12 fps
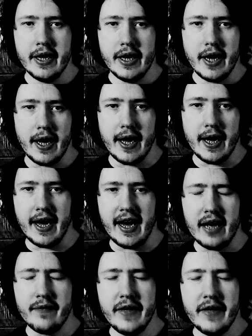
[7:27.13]
I
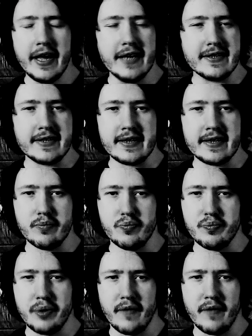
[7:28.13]
think his
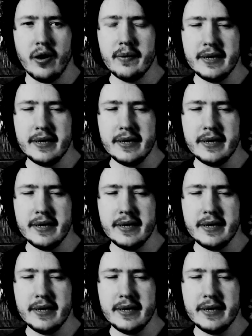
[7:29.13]
performance